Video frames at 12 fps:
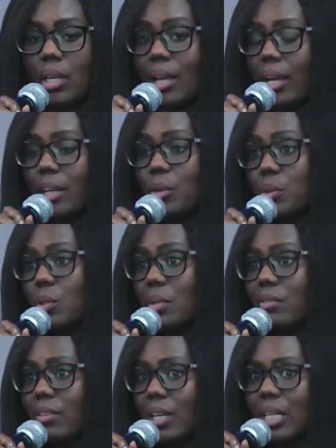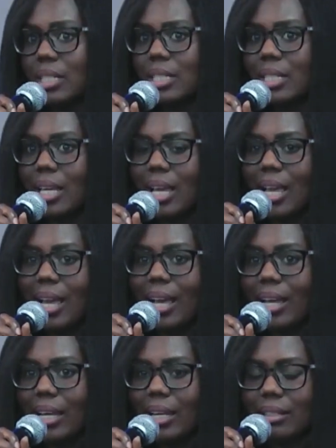I go to events
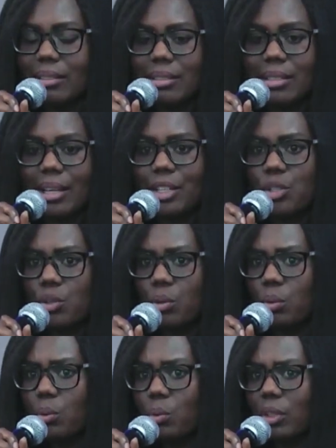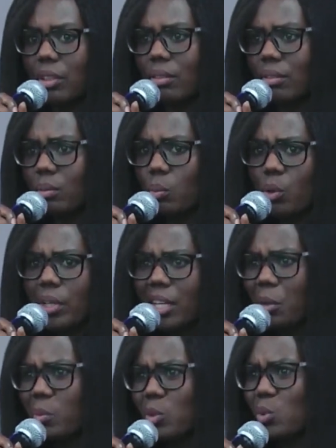and I struggle with walking
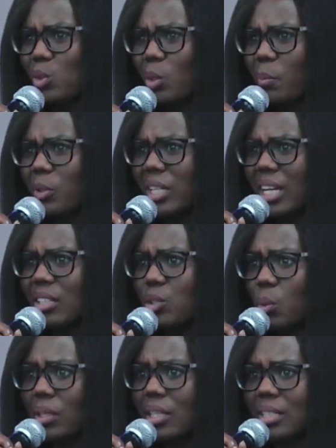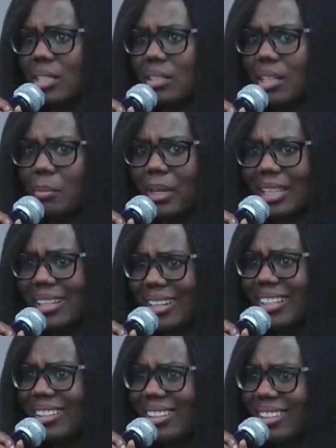up to somebody and talking to them. And then I
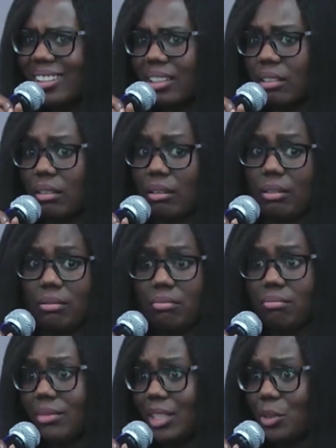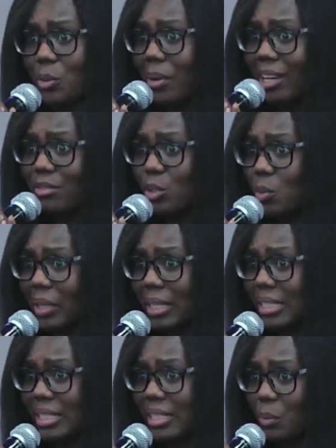think, they don't have two
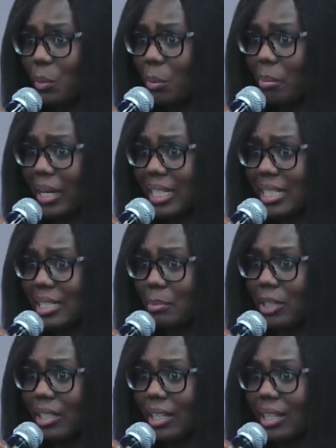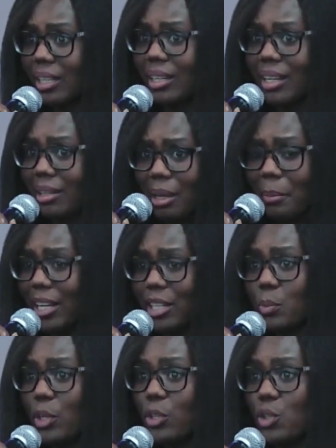heads, they won't bite me. I might as
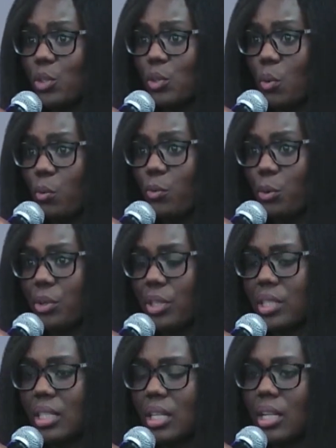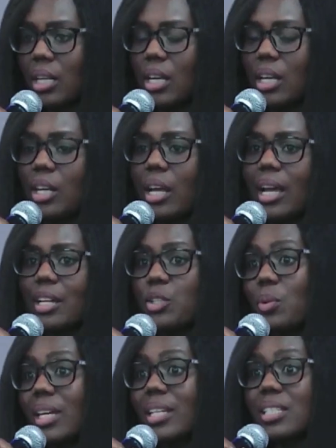well just go for it. And so
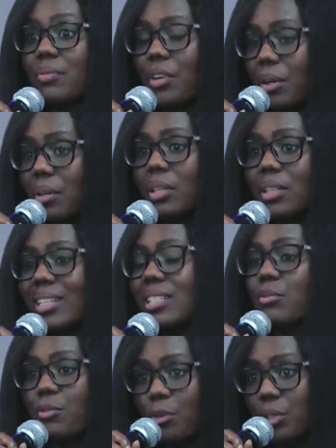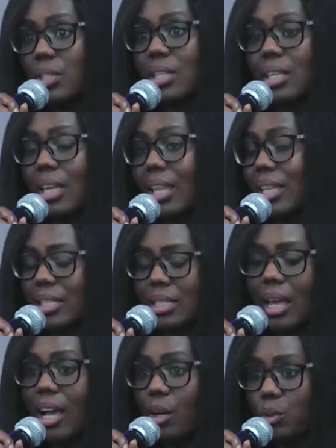that's the first key, and that's
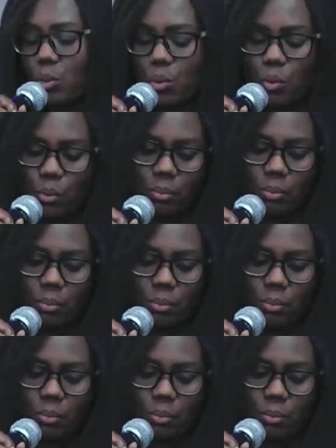how you go.